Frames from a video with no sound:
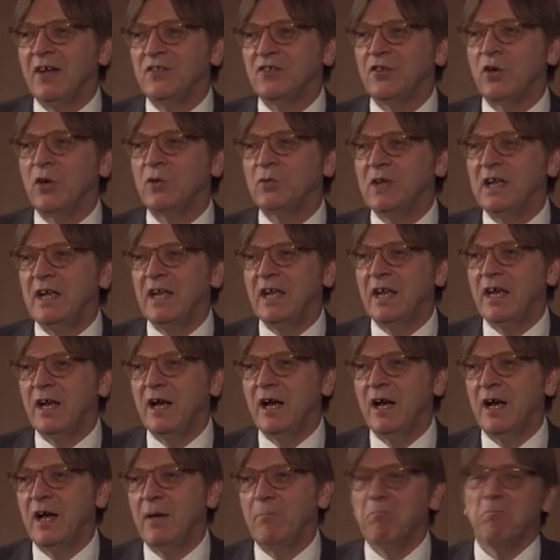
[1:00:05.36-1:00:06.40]
so
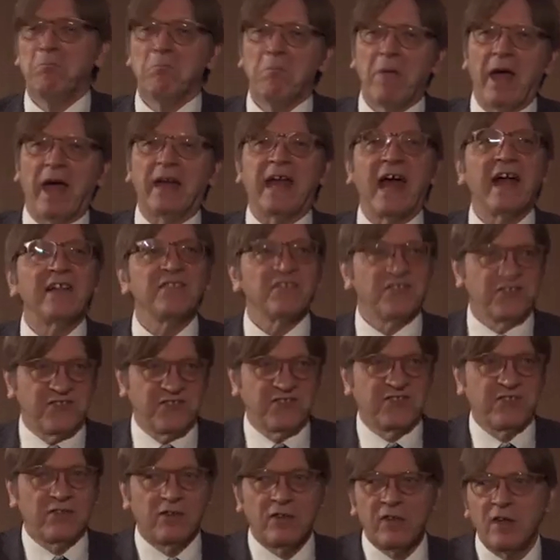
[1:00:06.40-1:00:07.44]
the
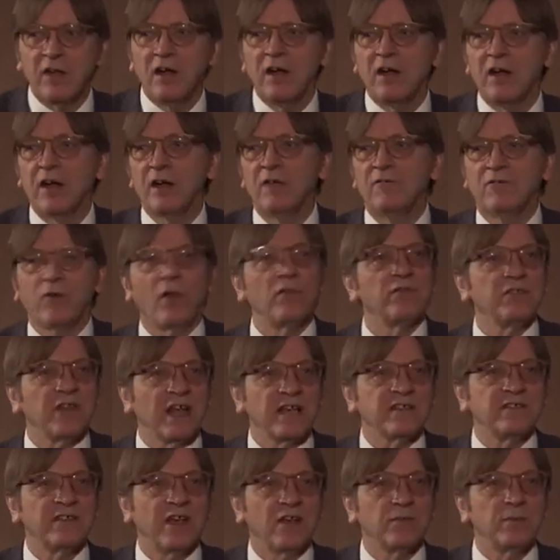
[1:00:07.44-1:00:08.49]
enhanced
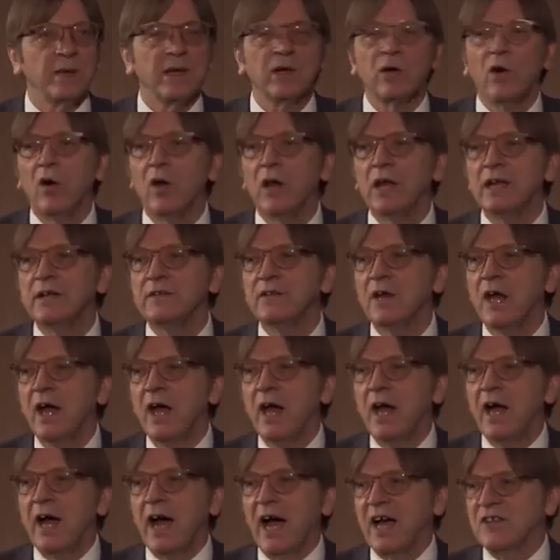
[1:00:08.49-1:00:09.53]
Frontex, as we call it,
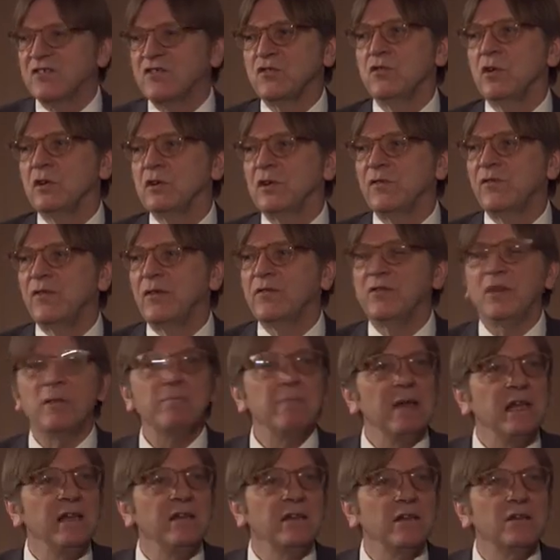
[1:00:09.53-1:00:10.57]
has 250
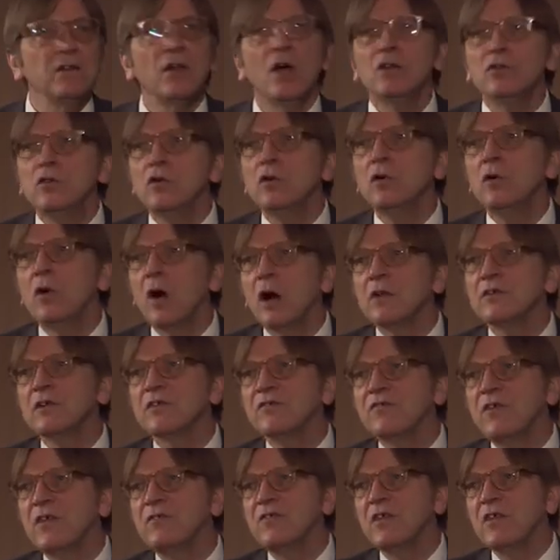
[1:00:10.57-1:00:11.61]
million,
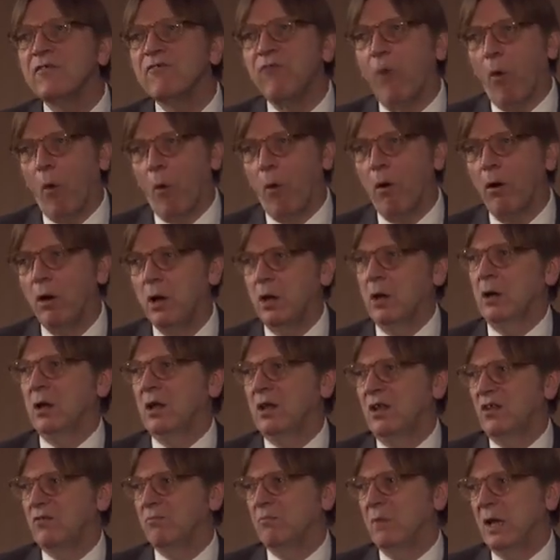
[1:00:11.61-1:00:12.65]
254
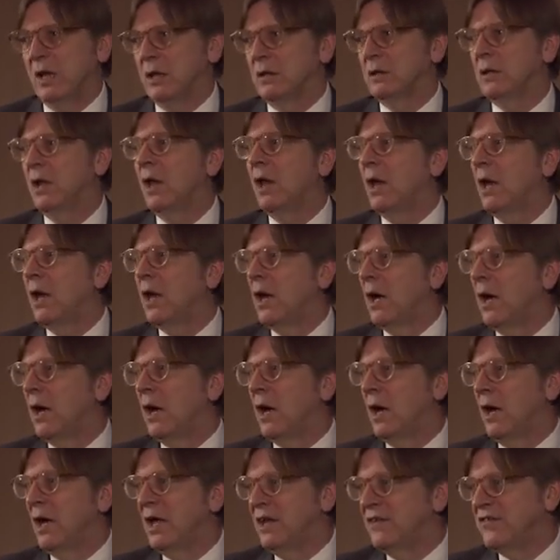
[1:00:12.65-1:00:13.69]
million
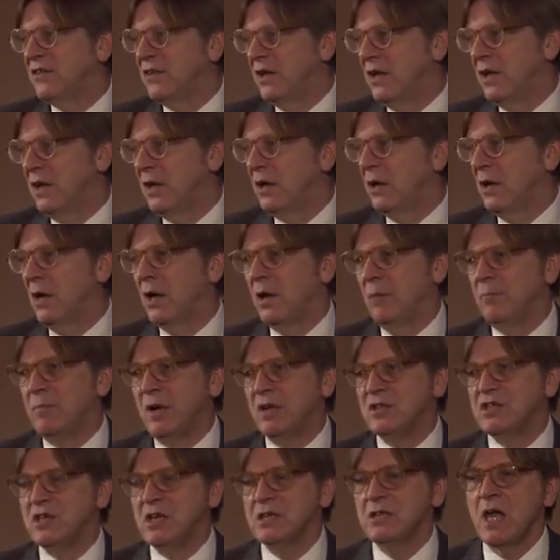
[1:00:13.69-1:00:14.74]
is the
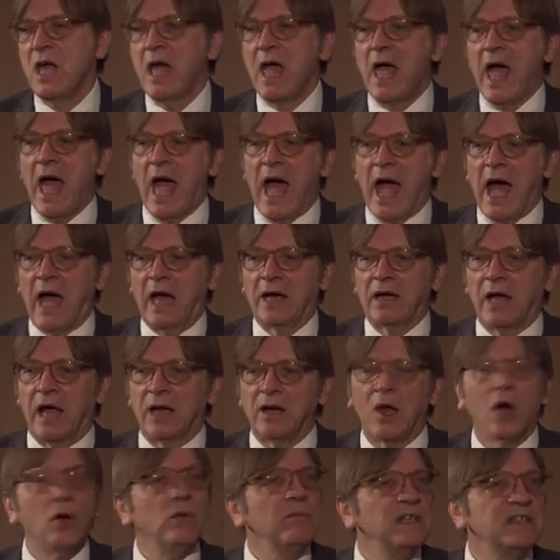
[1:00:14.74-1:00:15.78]
budget.
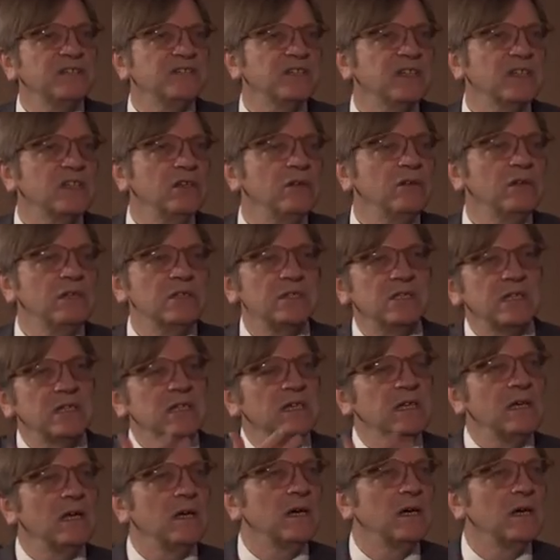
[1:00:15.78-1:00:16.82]
And Homeland
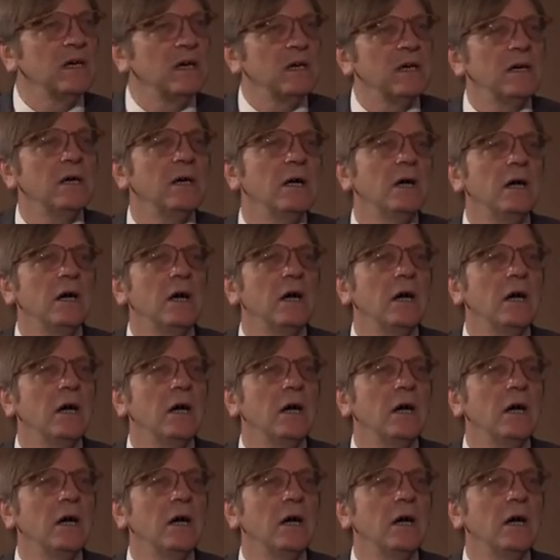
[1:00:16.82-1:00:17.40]
Security in